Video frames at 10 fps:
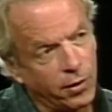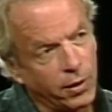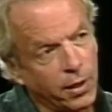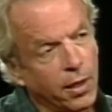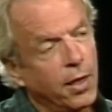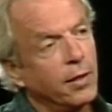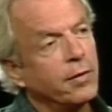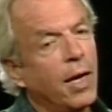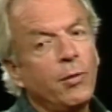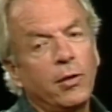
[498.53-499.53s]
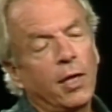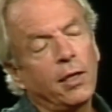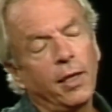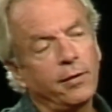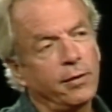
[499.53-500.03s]
lingering. So I'm going to
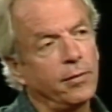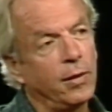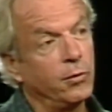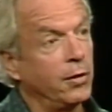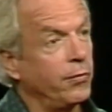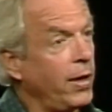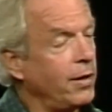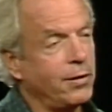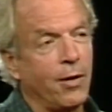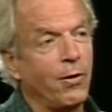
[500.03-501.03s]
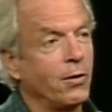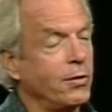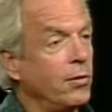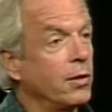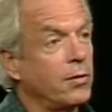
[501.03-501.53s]
take a lesson. It was in Flagstaff,
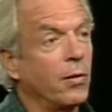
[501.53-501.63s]
Arizona,